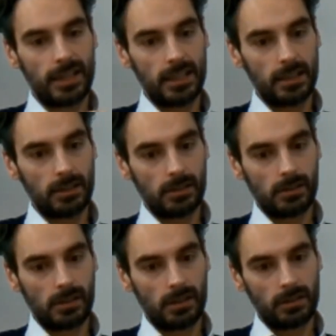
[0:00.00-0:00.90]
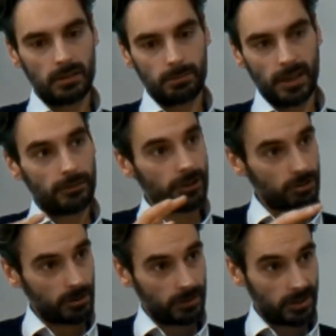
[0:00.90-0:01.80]
any
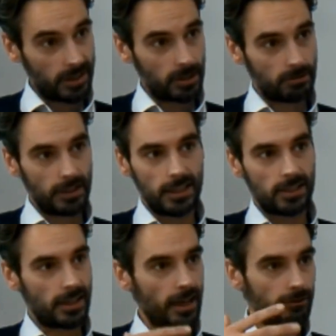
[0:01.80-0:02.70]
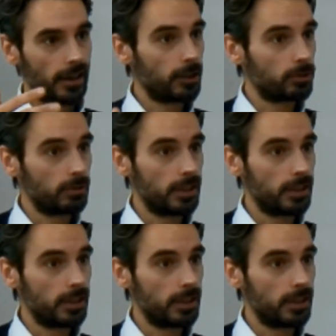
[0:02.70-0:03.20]
beneficiary of the estate already, so their financial